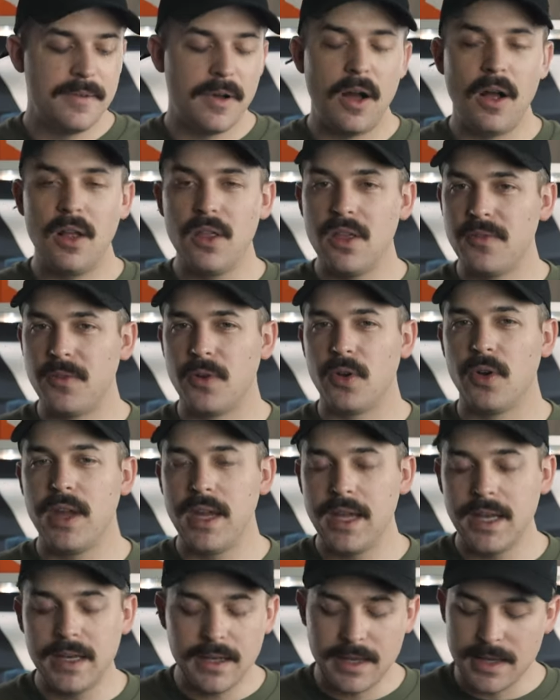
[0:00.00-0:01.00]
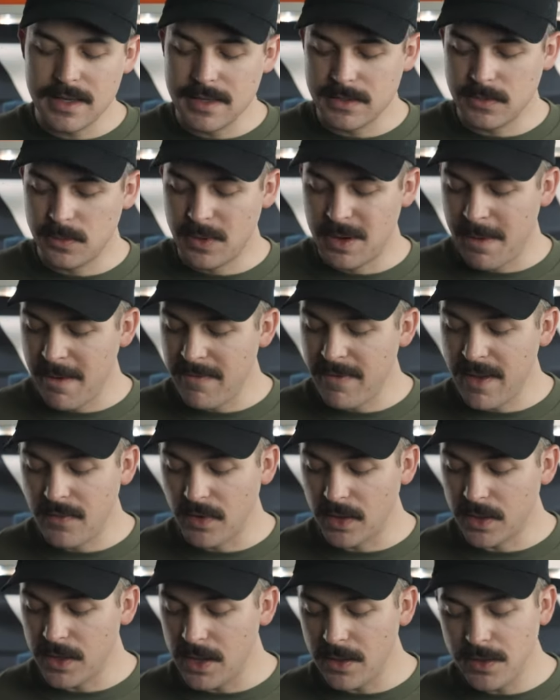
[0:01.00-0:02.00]
Olive green is one of my
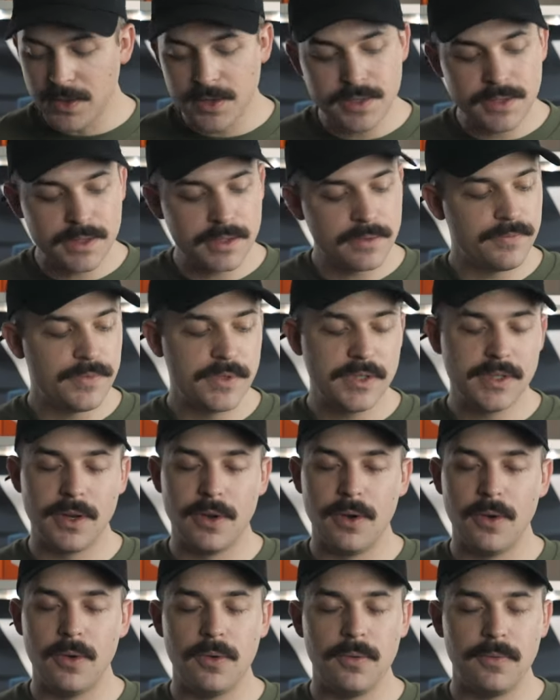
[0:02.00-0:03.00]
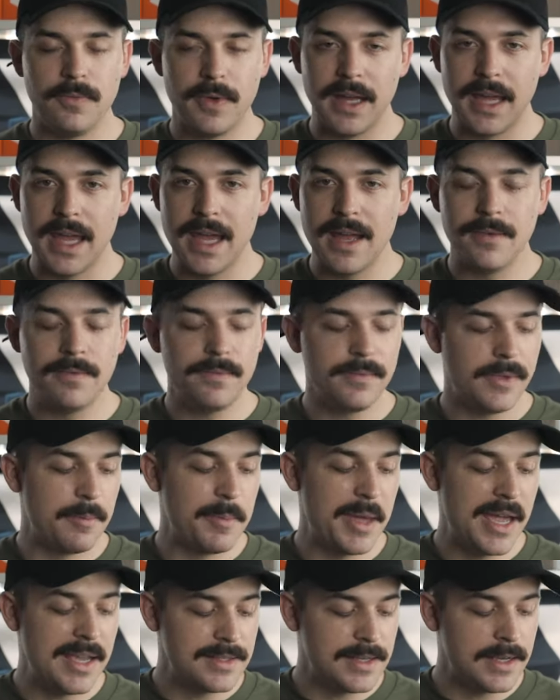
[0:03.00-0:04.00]
favorite colors. So again,
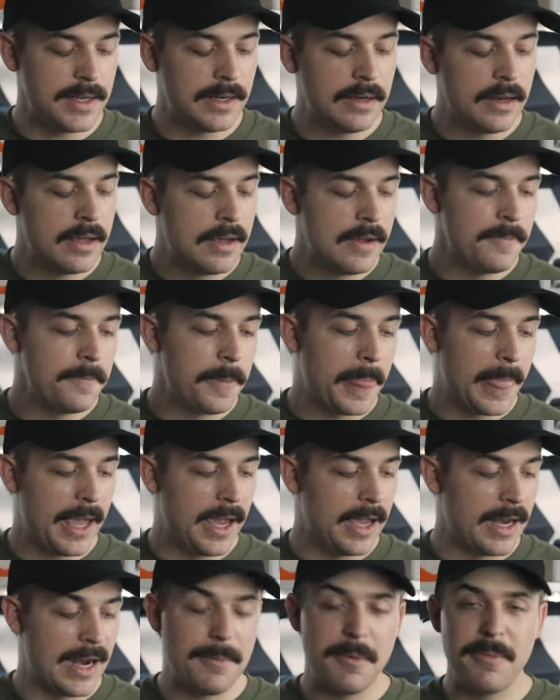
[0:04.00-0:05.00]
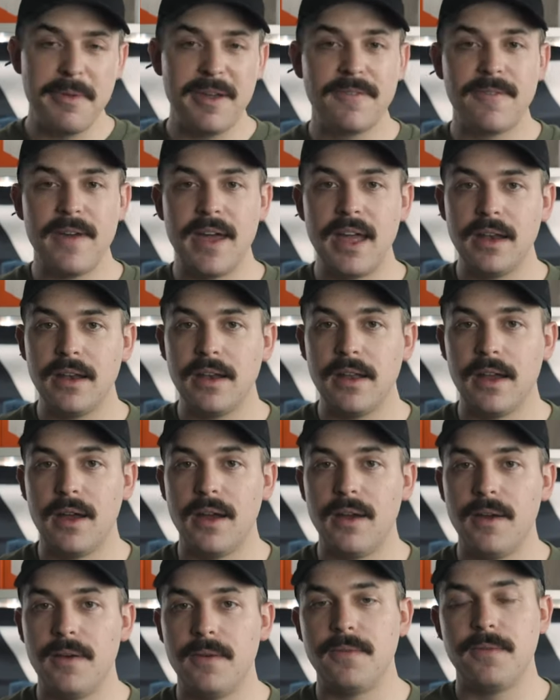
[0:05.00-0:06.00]
amazing. And I'm a big fan
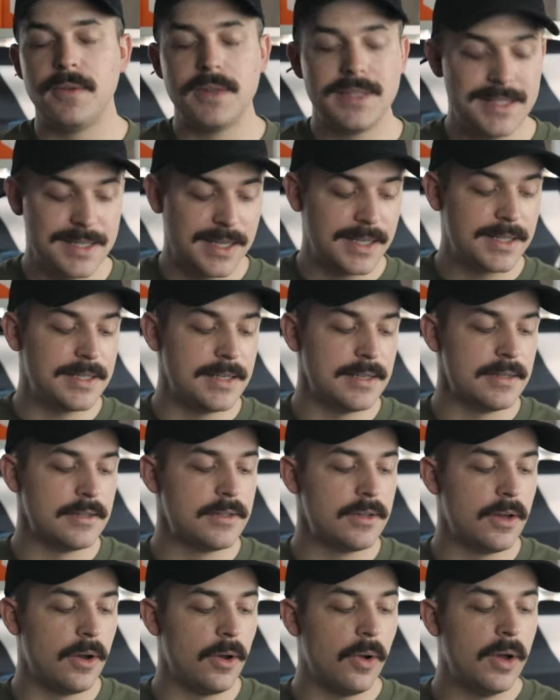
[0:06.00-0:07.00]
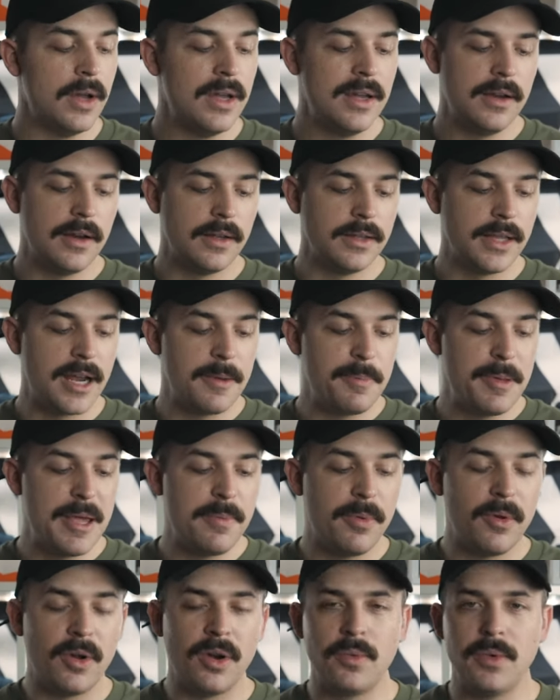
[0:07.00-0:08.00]
of sixes. So a lot of
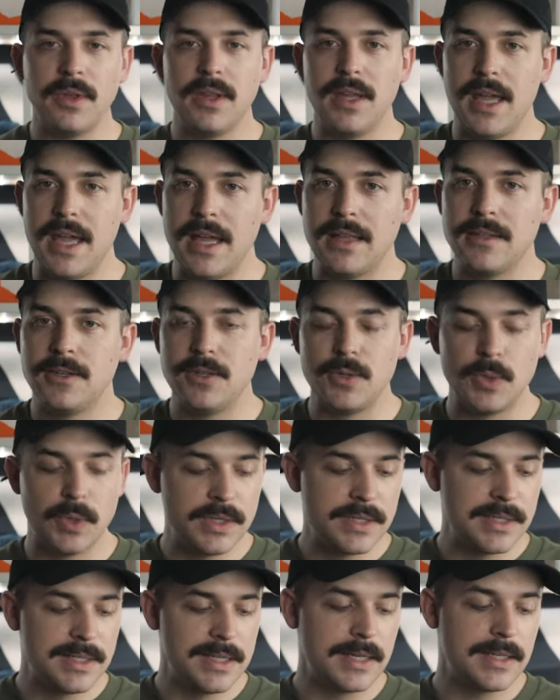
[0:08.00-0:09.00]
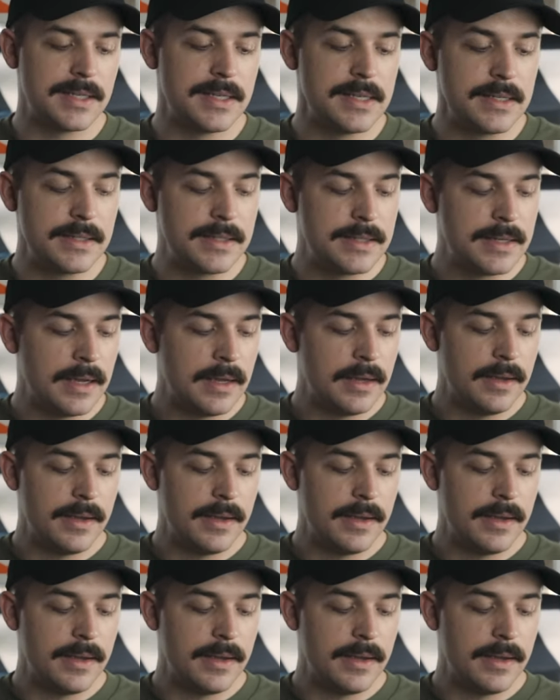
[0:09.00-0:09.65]
people aren't really into Jordan sixes.